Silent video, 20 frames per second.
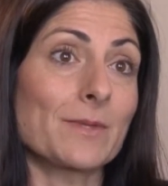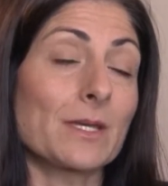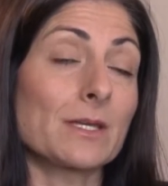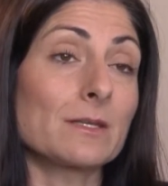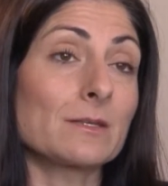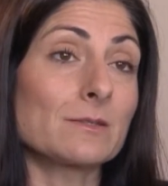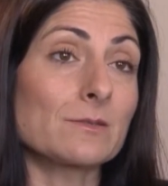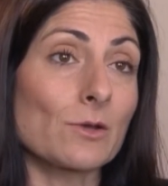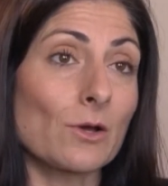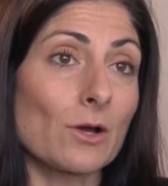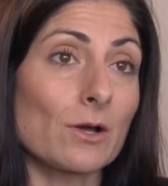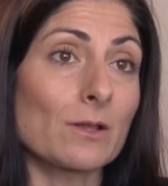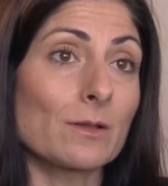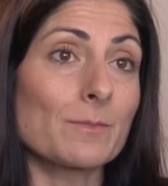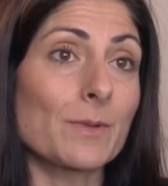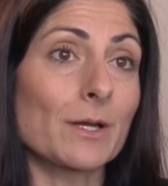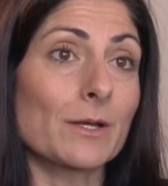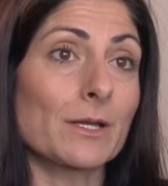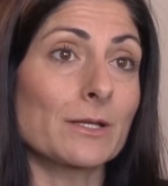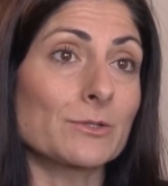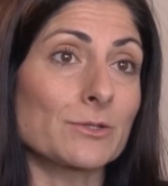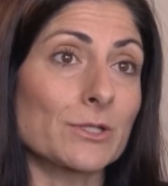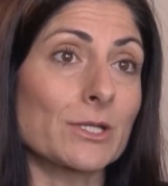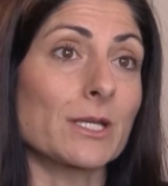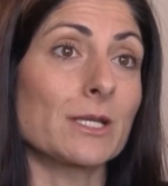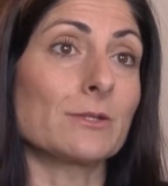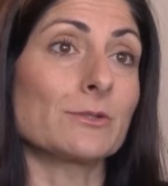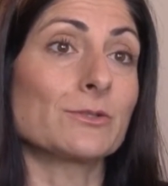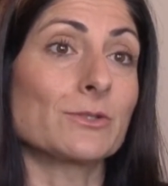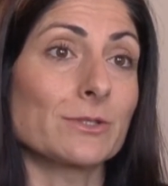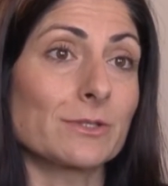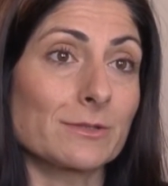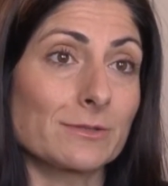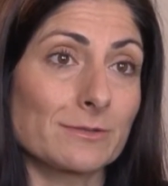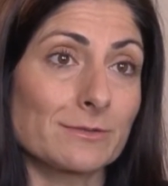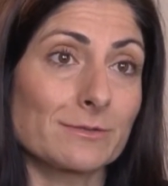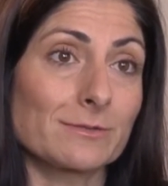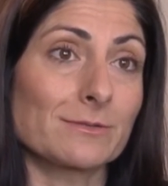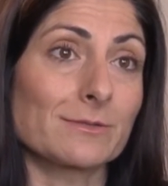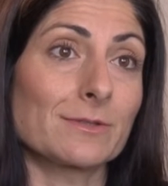it is all about education,
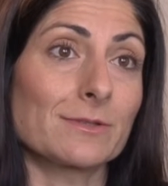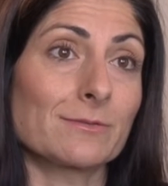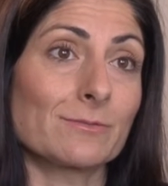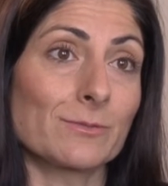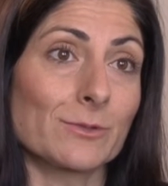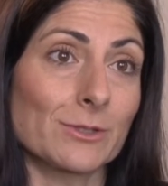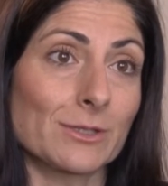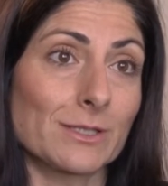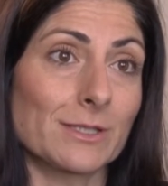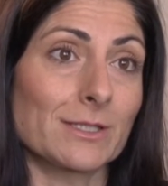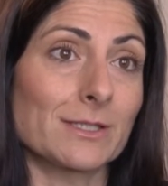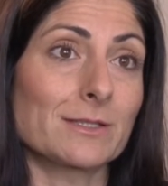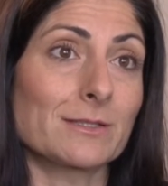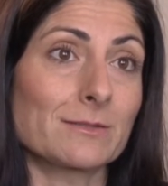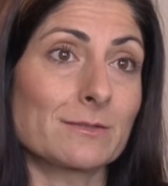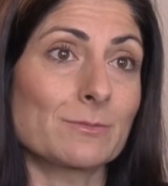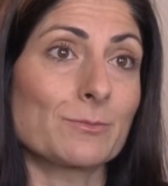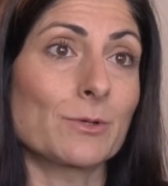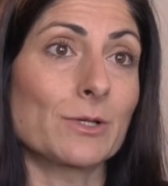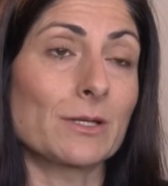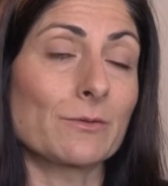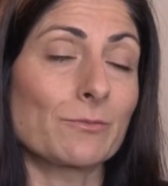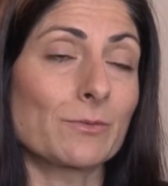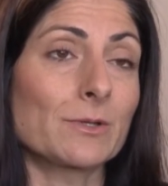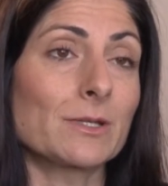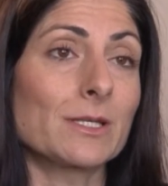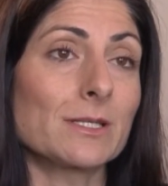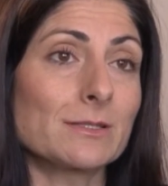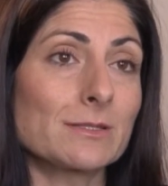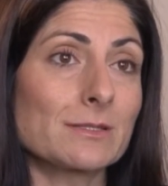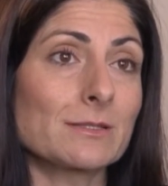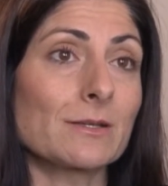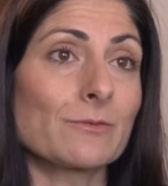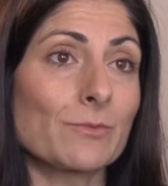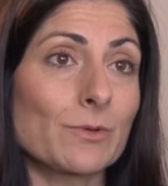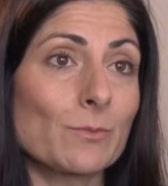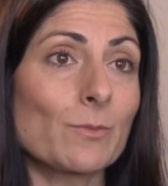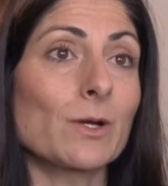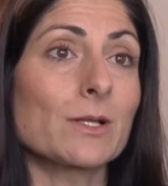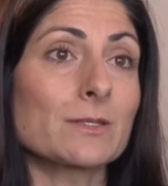really, at this point. If we, need,
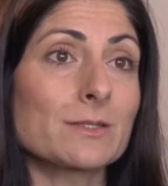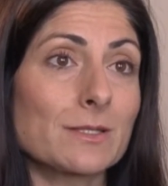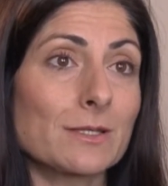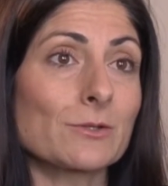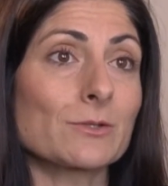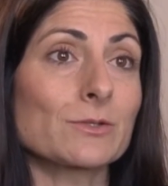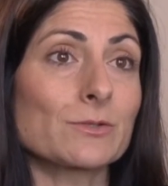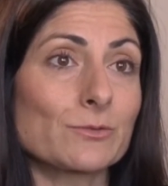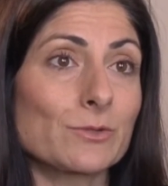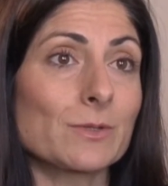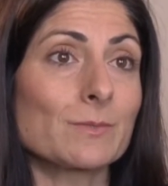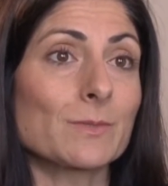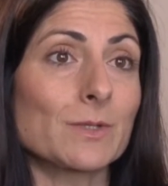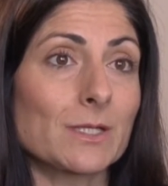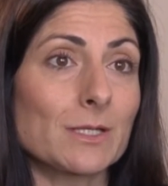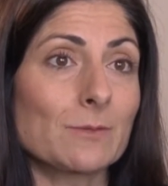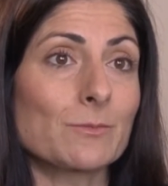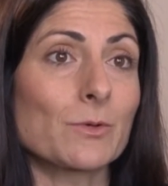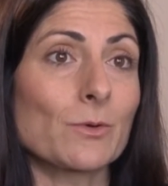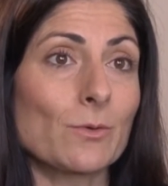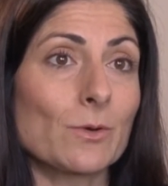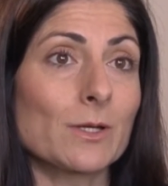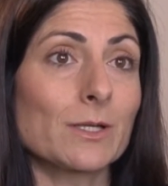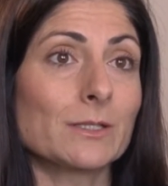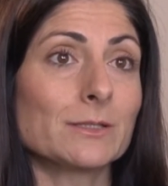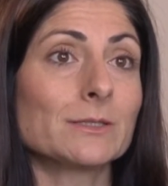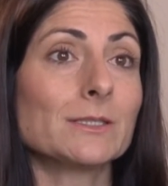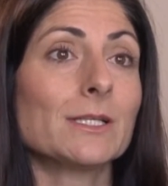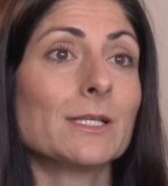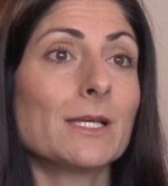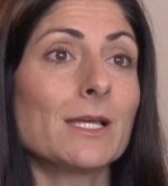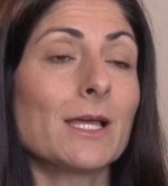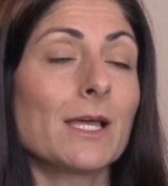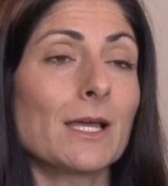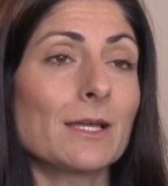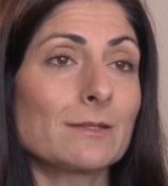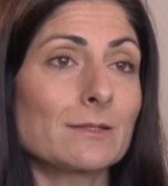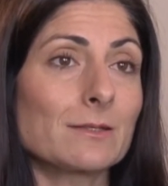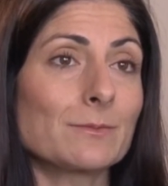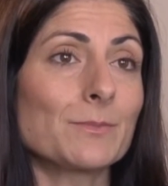if we want single stream to keep going
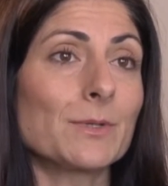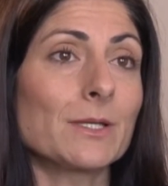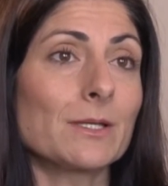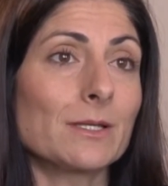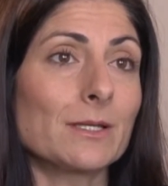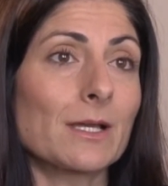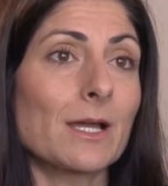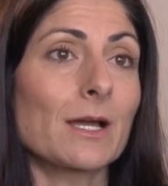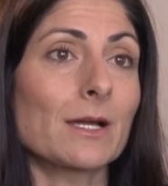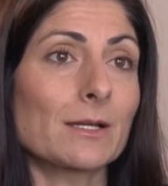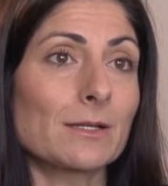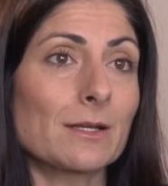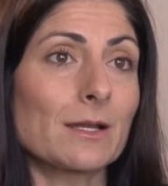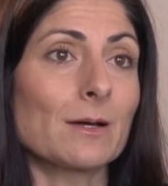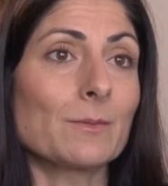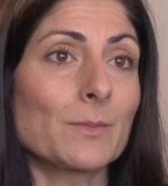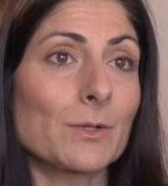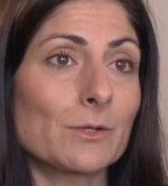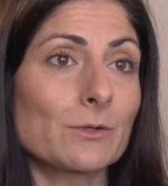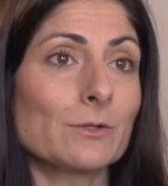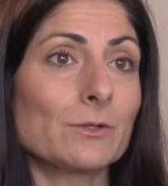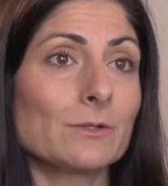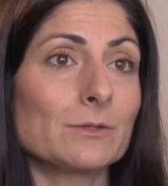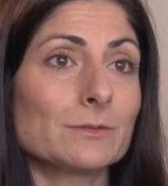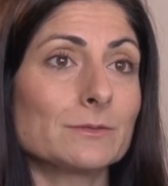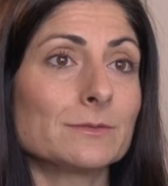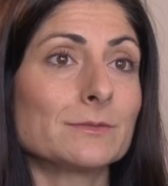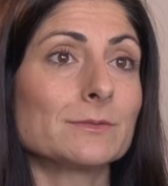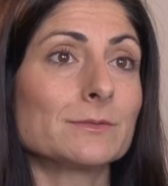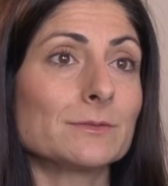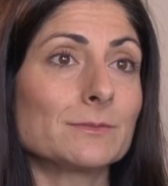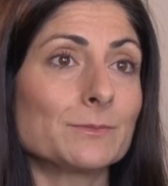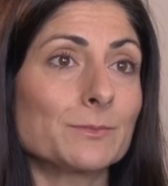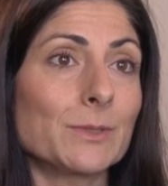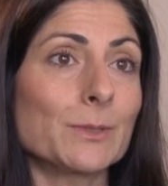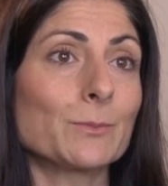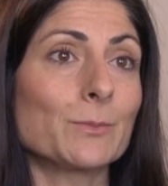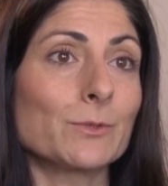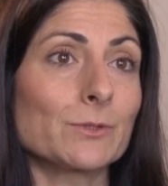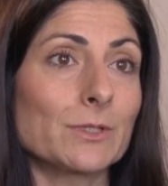and to be economical,
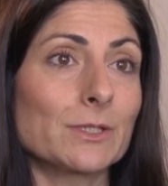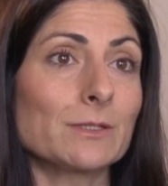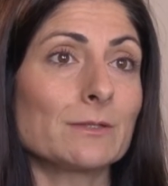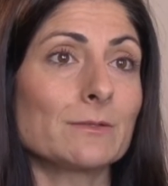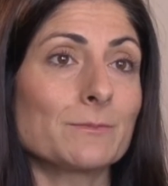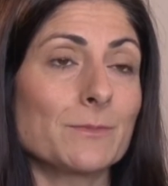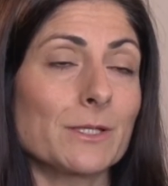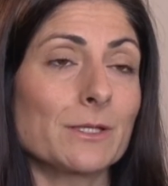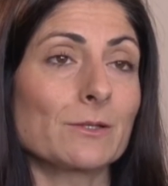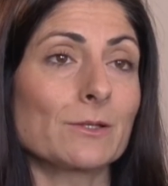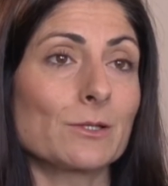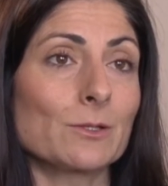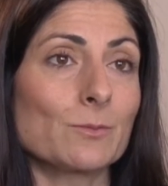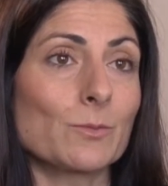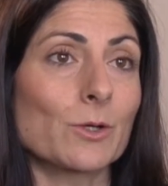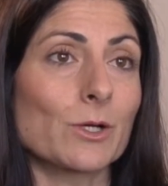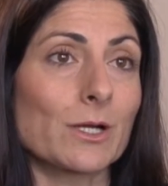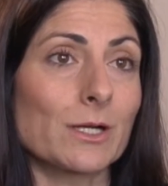people need to be a little more